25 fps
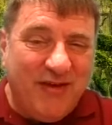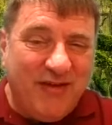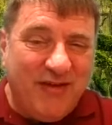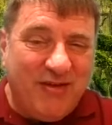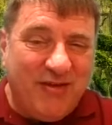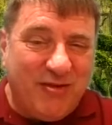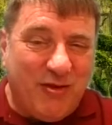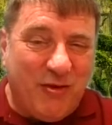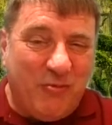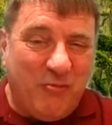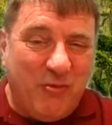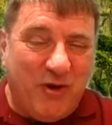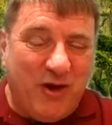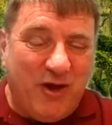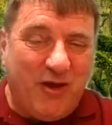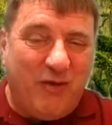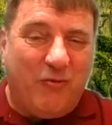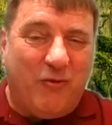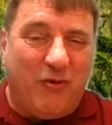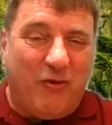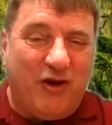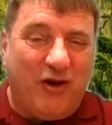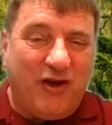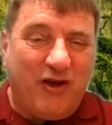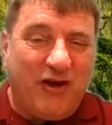somebody
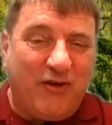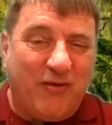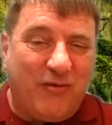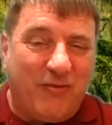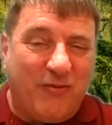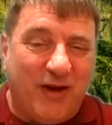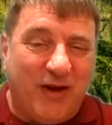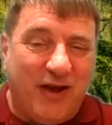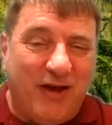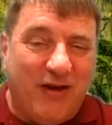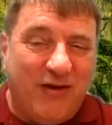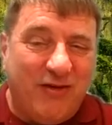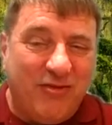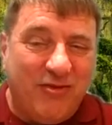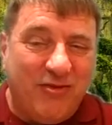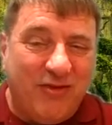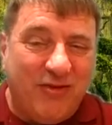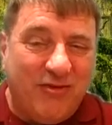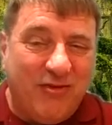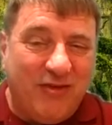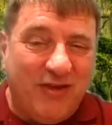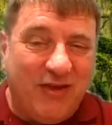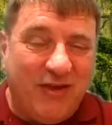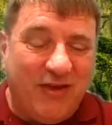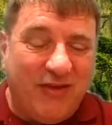walking around
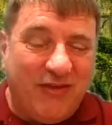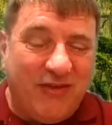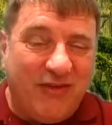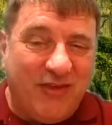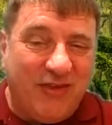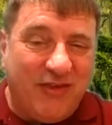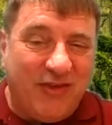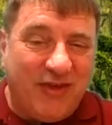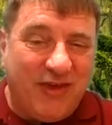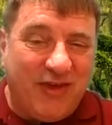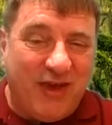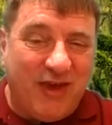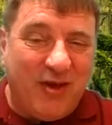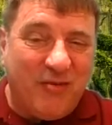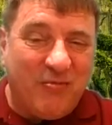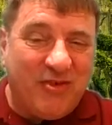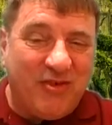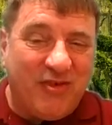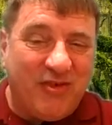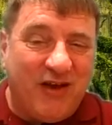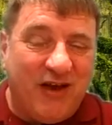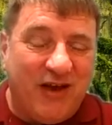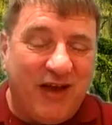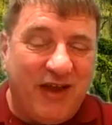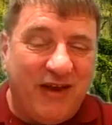at the
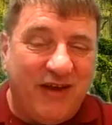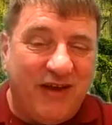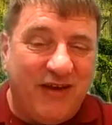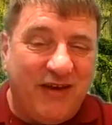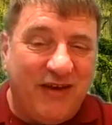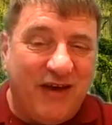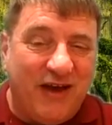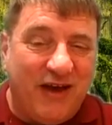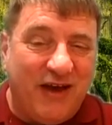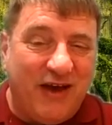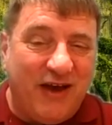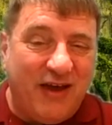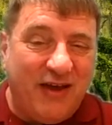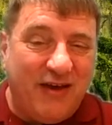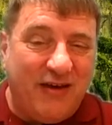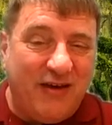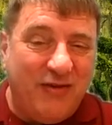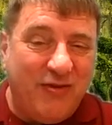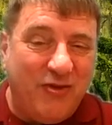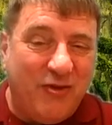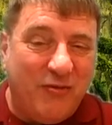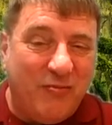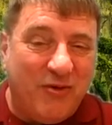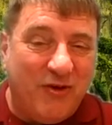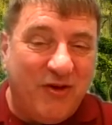campsite at night
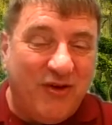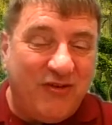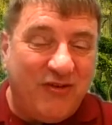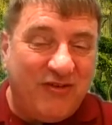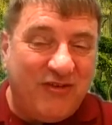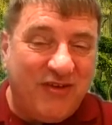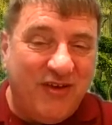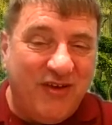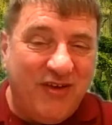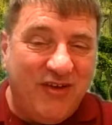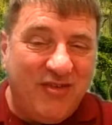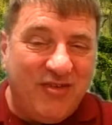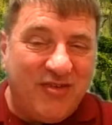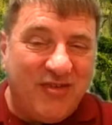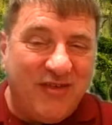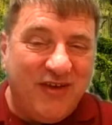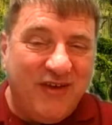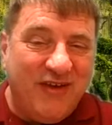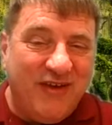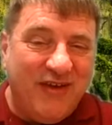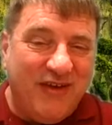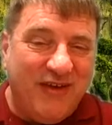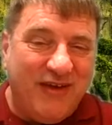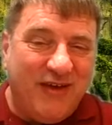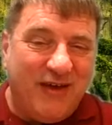in the bushes,
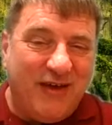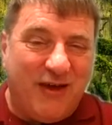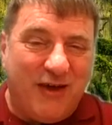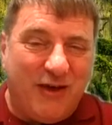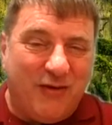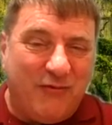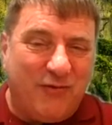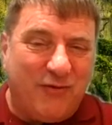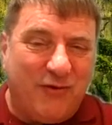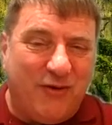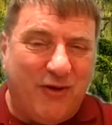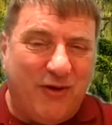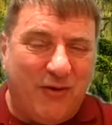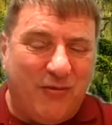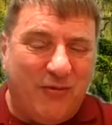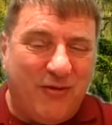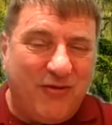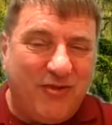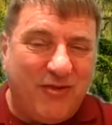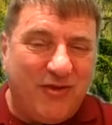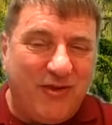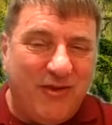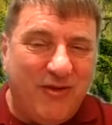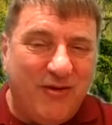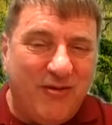and I thought it
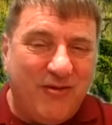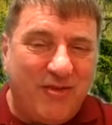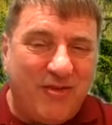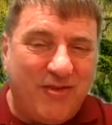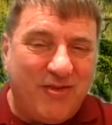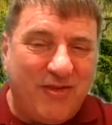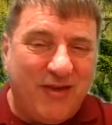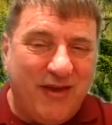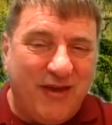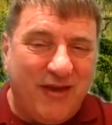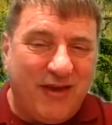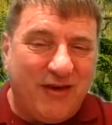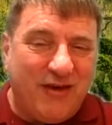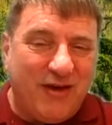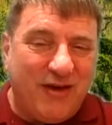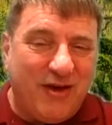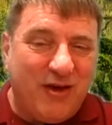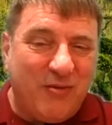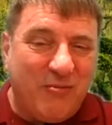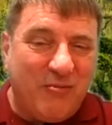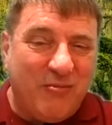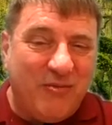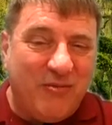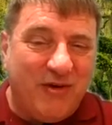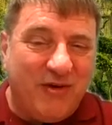was you sneaking
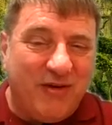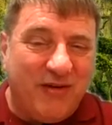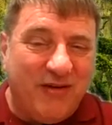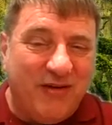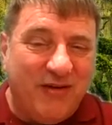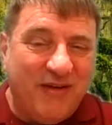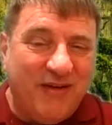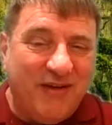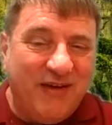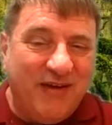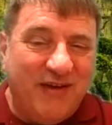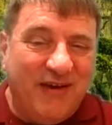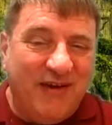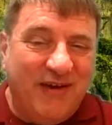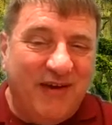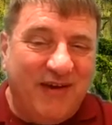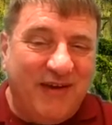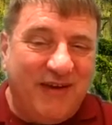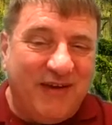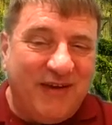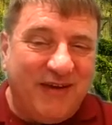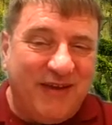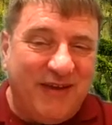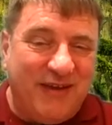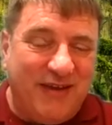up, but
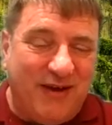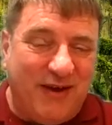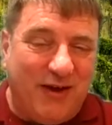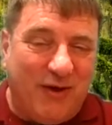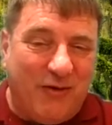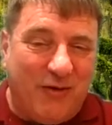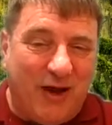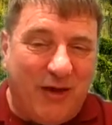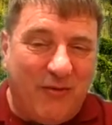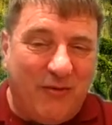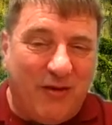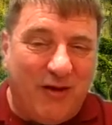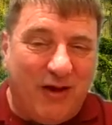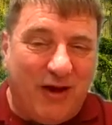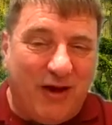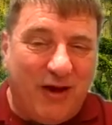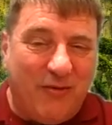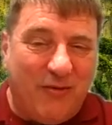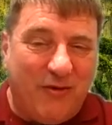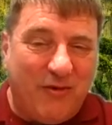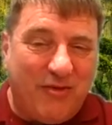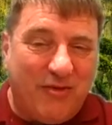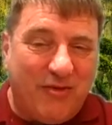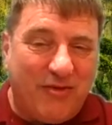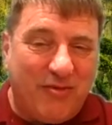I
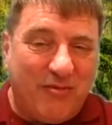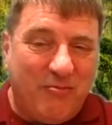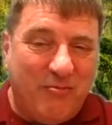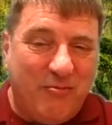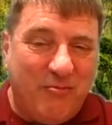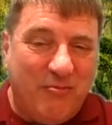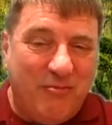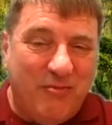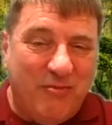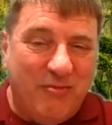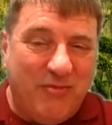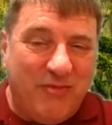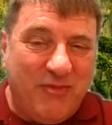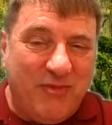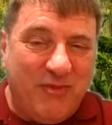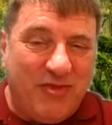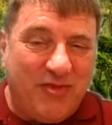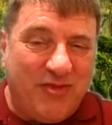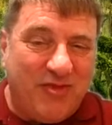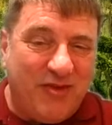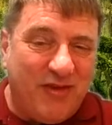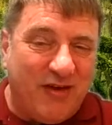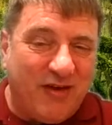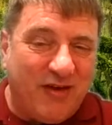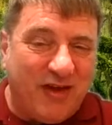was
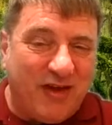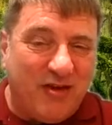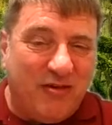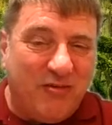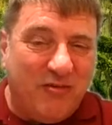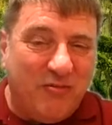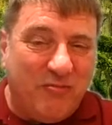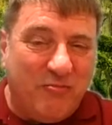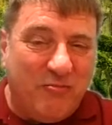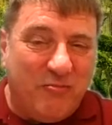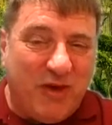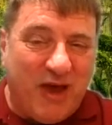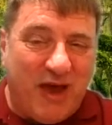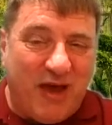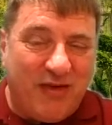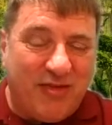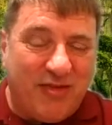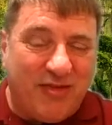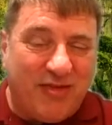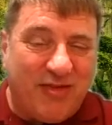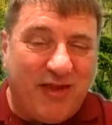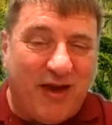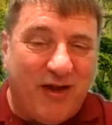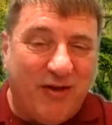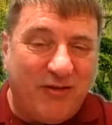sick and
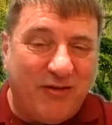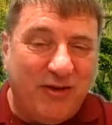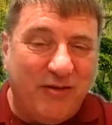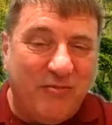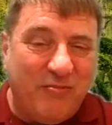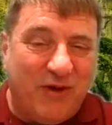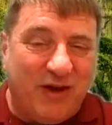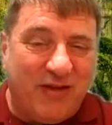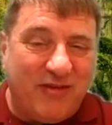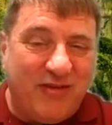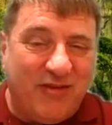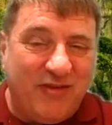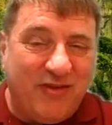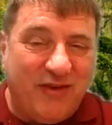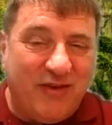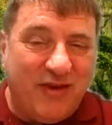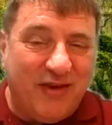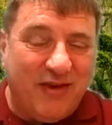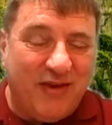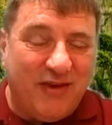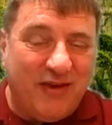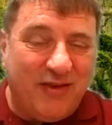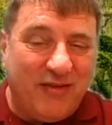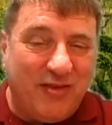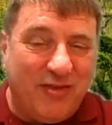passed out in my
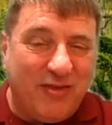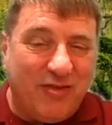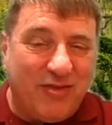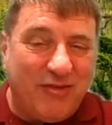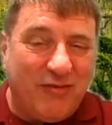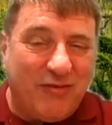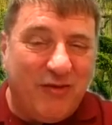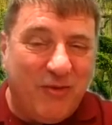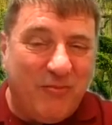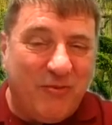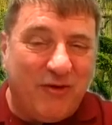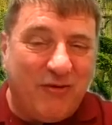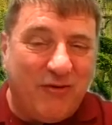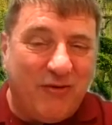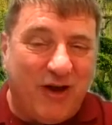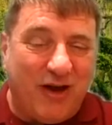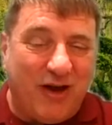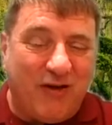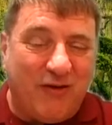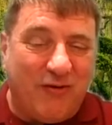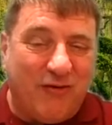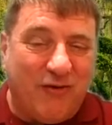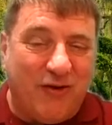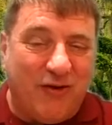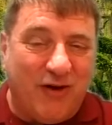tent and sleeping
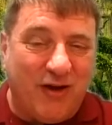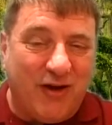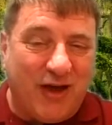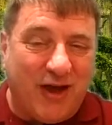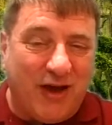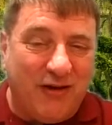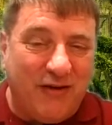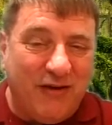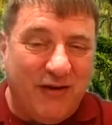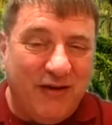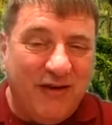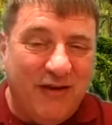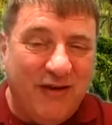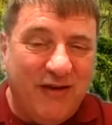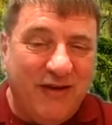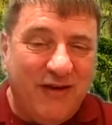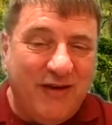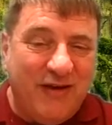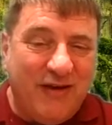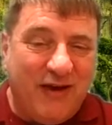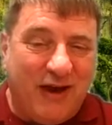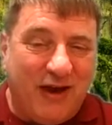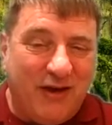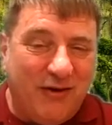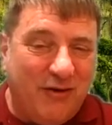like a log.
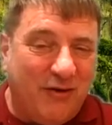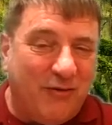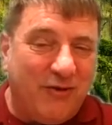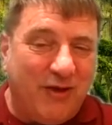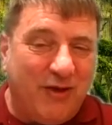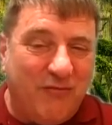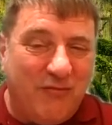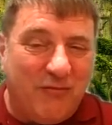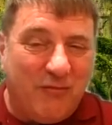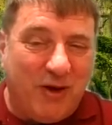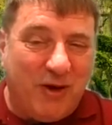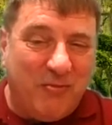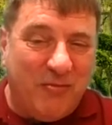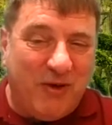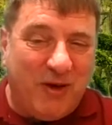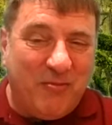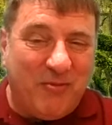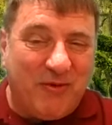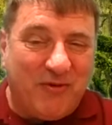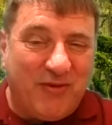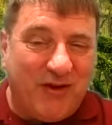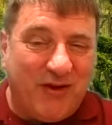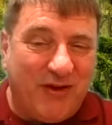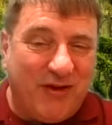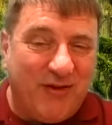I don't even
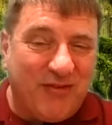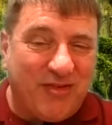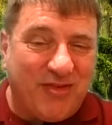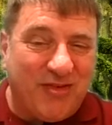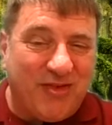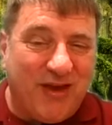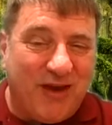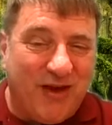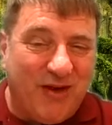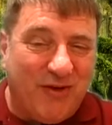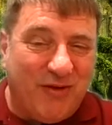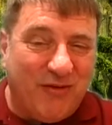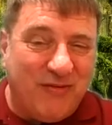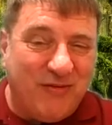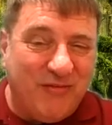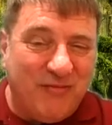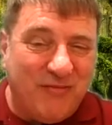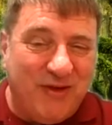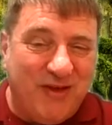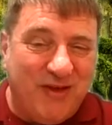remember the Earth Scout